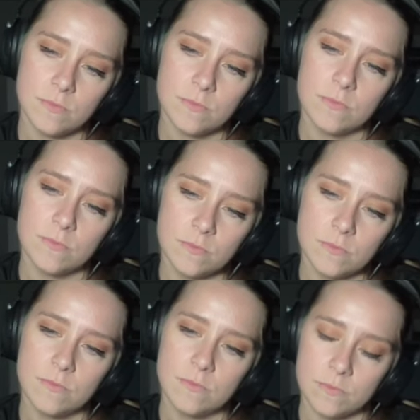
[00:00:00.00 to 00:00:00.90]
and
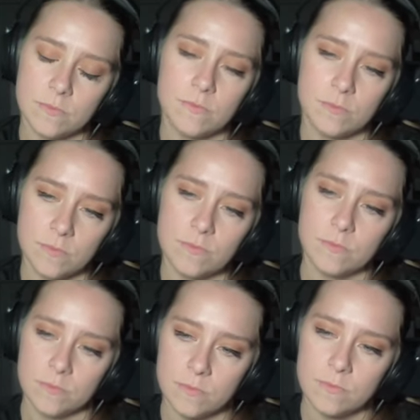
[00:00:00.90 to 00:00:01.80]
a positive
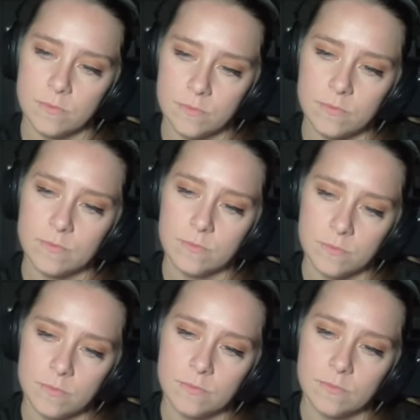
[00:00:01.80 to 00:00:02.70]
start for
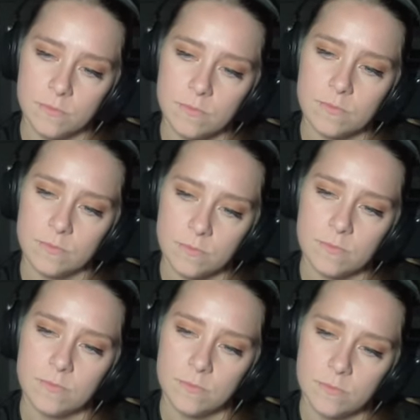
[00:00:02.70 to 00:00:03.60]
the former
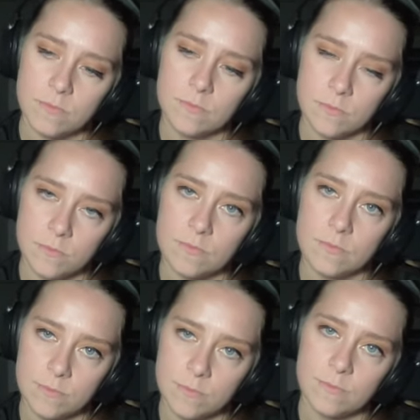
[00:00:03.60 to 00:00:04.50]
Arizona Coyotes
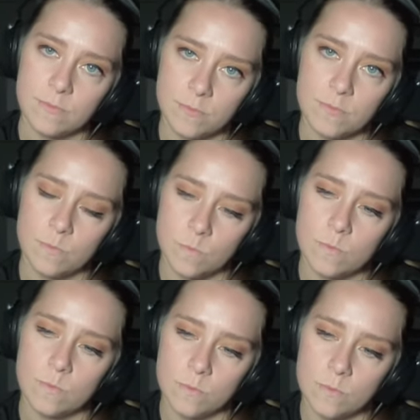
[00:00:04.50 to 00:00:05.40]
going into next
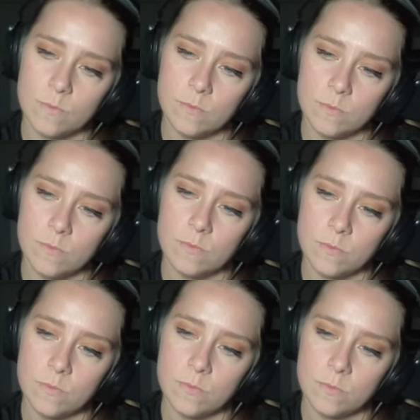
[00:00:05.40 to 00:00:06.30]
season, or do you think it's
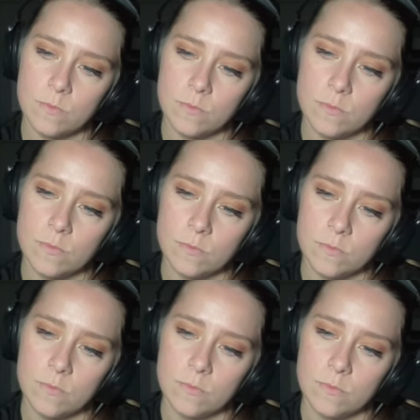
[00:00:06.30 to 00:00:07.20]
going to be kind of tough for
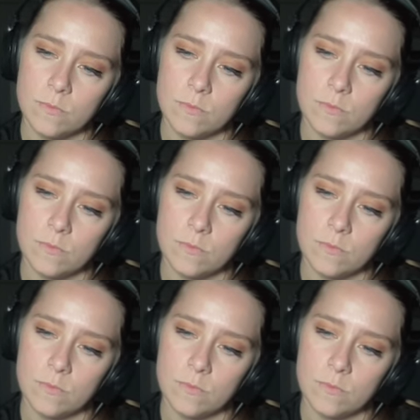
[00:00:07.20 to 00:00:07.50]
these team?